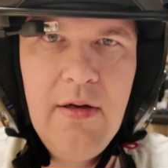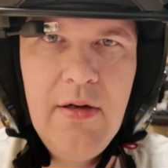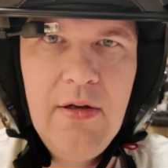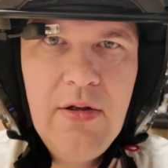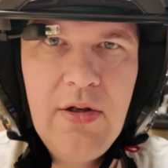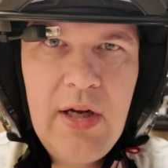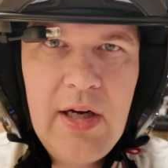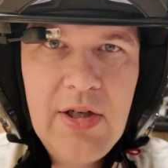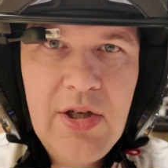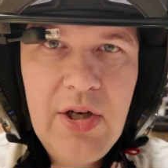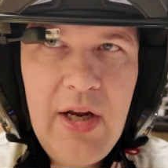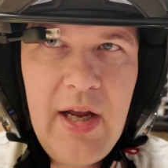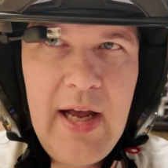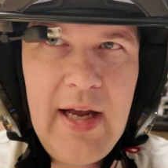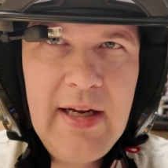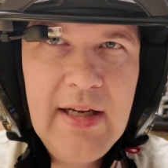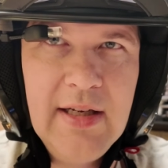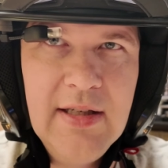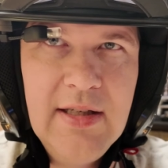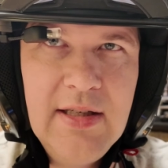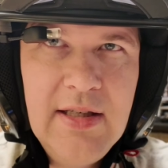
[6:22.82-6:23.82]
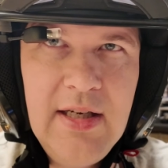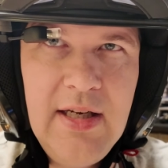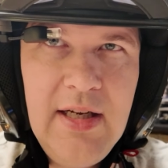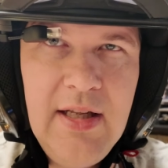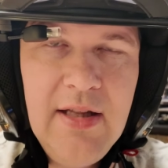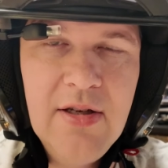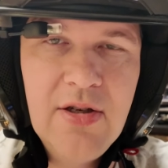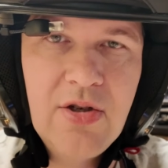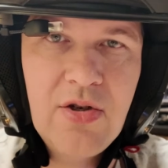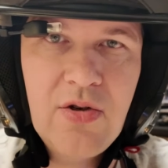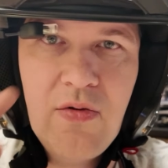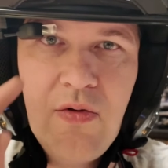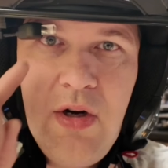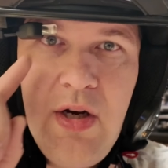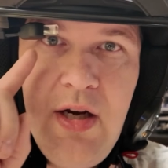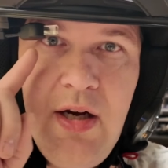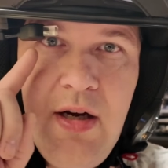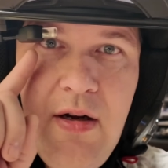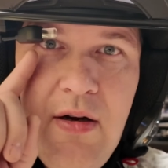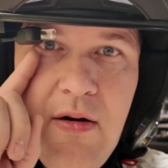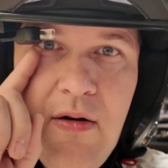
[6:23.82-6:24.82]
So actually I can see the
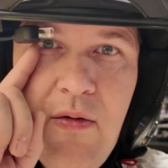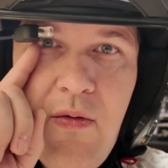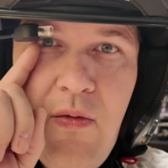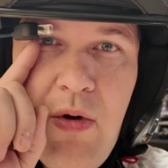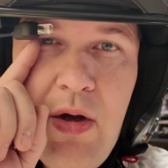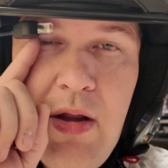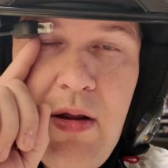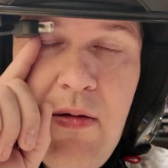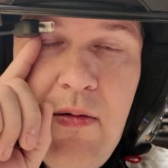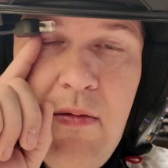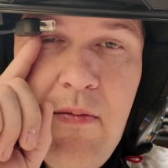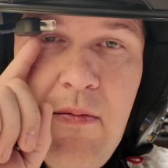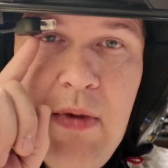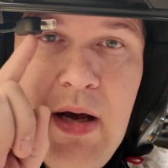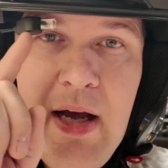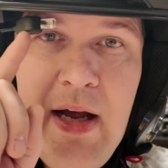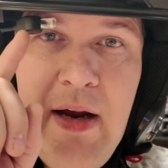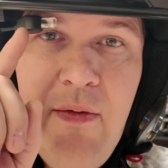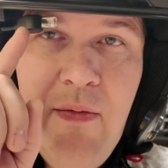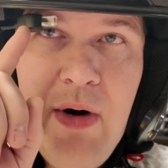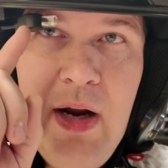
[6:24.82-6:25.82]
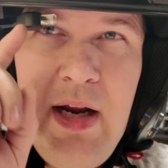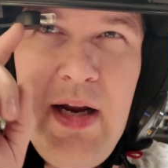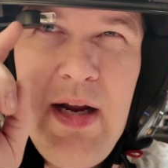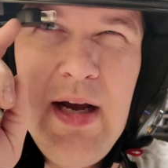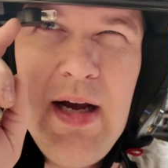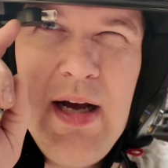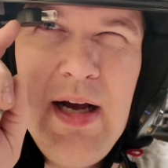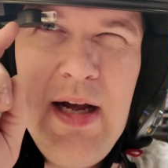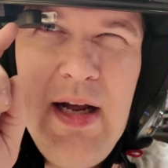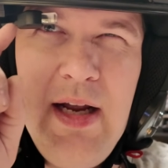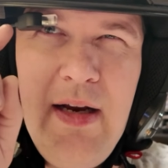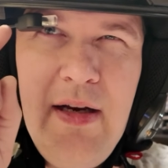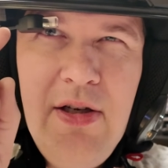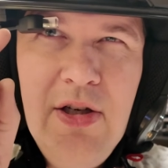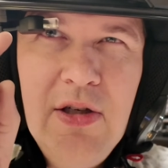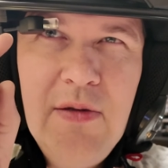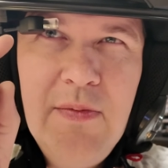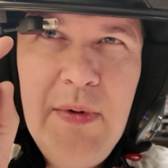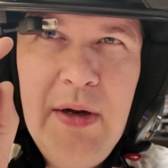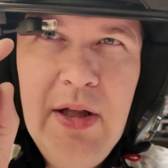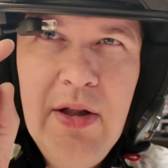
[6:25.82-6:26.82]
screen with my right eye
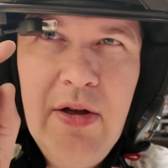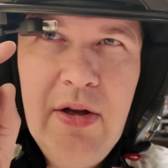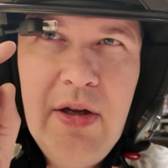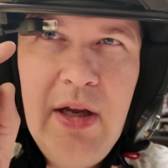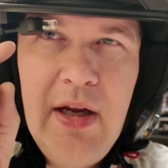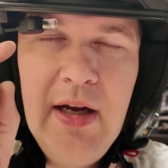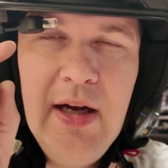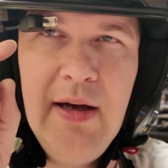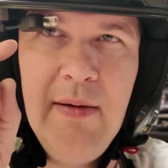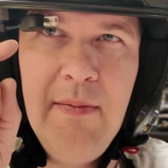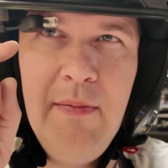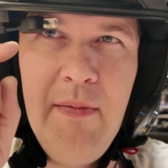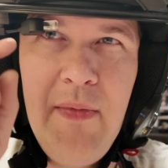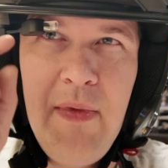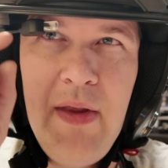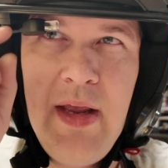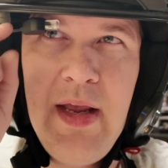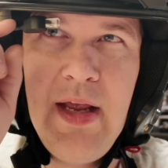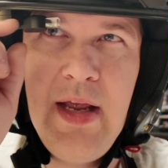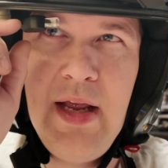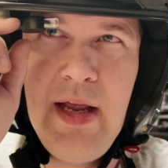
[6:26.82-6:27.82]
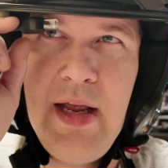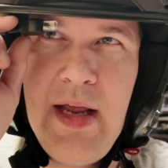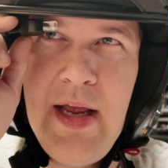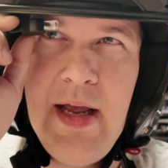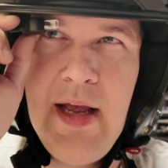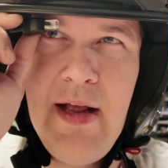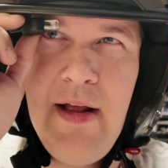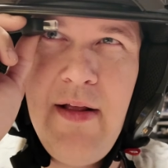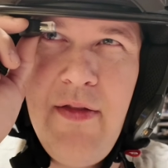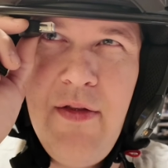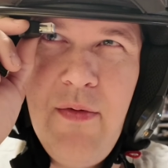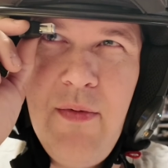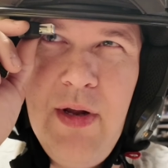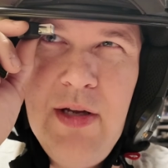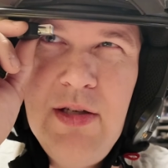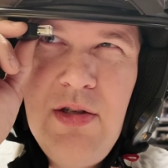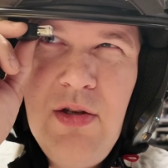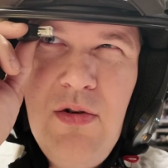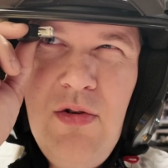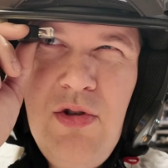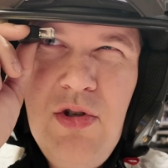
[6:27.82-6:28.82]
just by looking up, and the
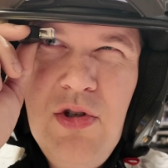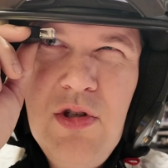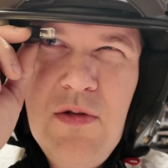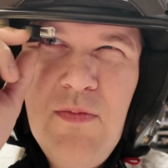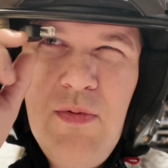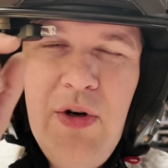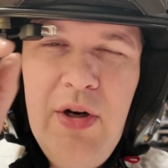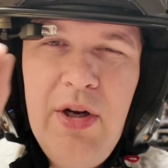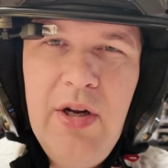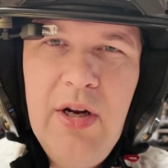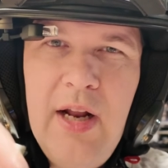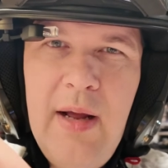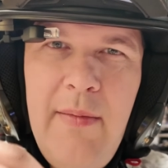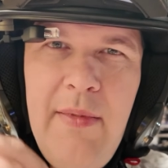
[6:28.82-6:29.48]
resolution's pretty good.